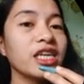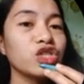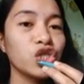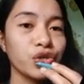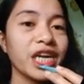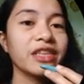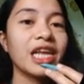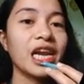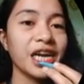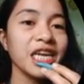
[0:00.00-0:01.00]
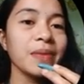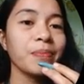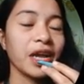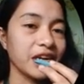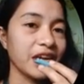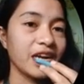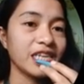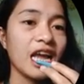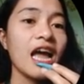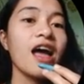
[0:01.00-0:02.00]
and during the learning period,